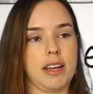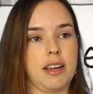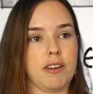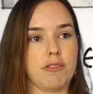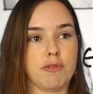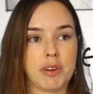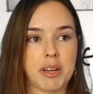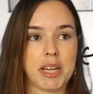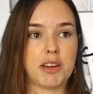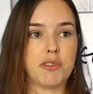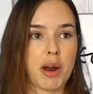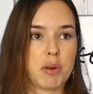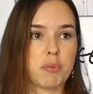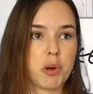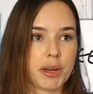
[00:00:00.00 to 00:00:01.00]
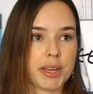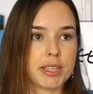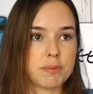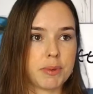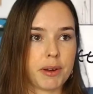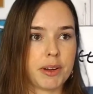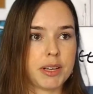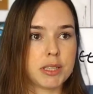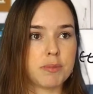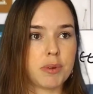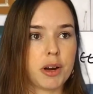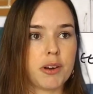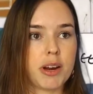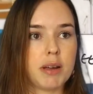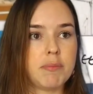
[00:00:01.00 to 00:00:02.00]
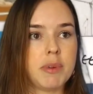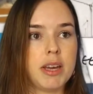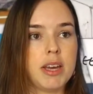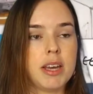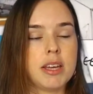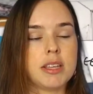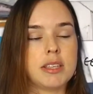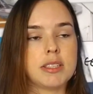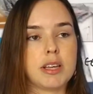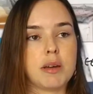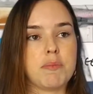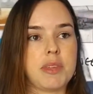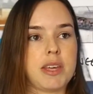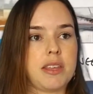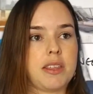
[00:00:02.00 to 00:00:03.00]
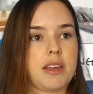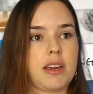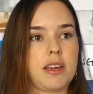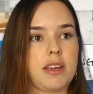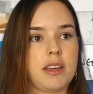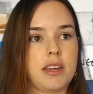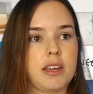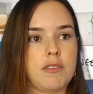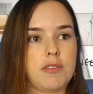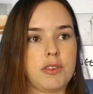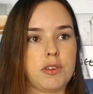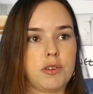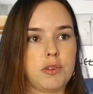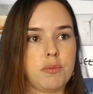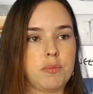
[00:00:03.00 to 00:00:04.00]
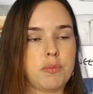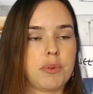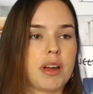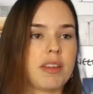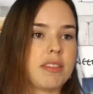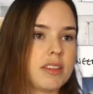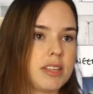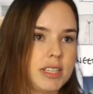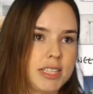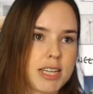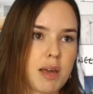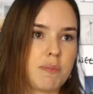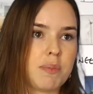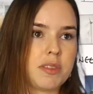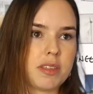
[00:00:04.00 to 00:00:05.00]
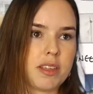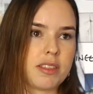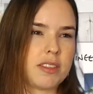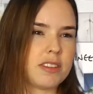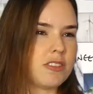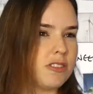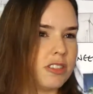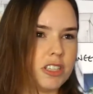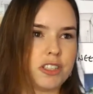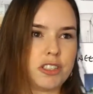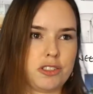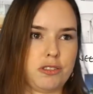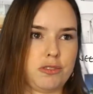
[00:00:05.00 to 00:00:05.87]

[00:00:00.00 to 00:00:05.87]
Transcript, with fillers: a really great work experience program, something that can give you breadth and depth that the traditional